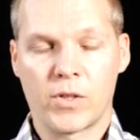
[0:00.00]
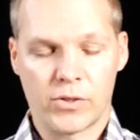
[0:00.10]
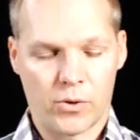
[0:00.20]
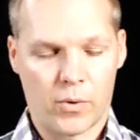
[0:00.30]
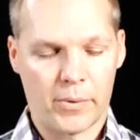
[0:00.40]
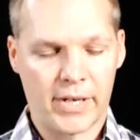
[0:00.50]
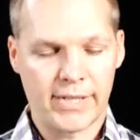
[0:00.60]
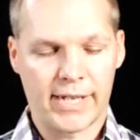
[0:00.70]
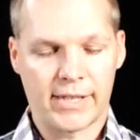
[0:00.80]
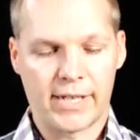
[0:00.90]
So where are we
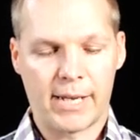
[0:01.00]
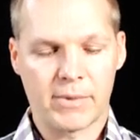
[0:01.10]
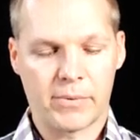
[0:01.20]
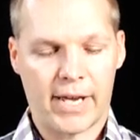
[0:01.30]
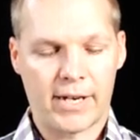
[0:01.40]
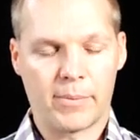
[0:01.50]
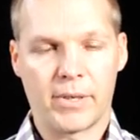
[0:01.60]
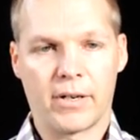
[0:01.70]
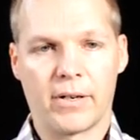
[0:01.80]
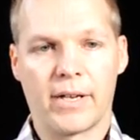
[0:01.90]
going to take the names that we had
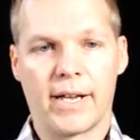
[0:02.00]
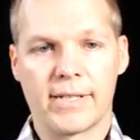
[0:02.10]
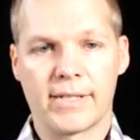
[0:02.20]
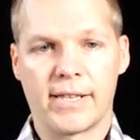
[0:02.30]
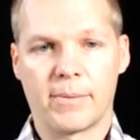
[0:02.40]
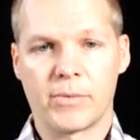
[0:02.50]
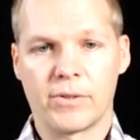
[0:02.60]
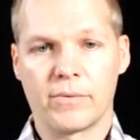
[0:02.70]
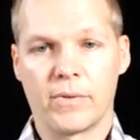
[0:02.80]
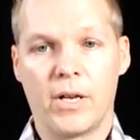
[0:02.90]
up here and send them to?